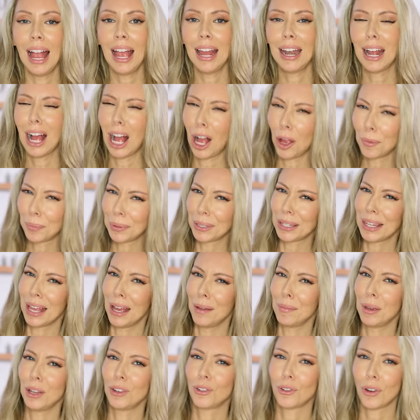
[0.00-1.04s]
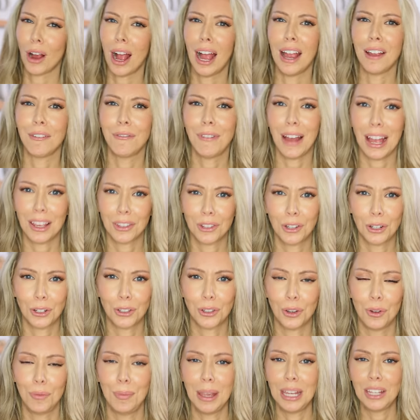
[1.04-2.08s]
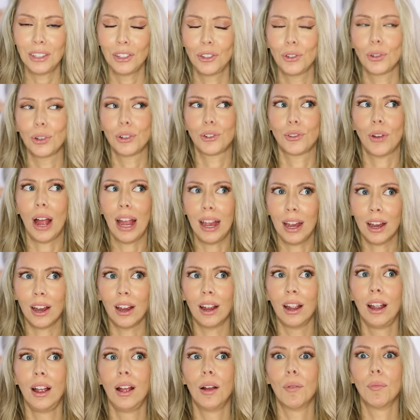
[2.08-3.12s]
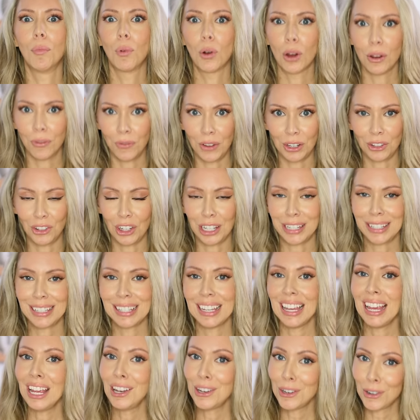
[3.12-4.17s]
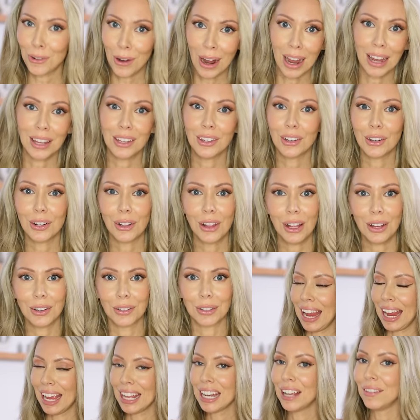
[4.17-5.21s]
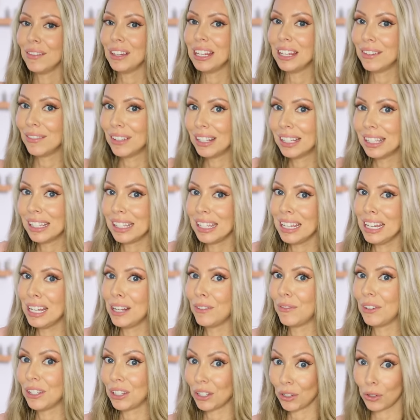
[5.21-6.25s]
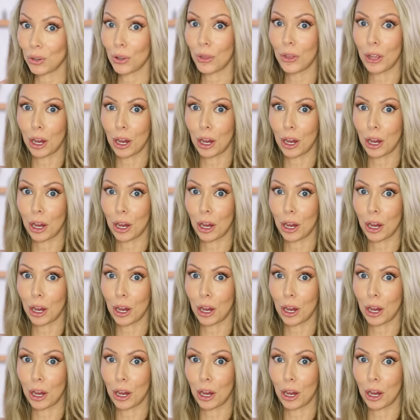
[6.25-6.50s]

and helps them dry faster. So it makes your dryer more efficient in drying your clothes. And I've even seen physical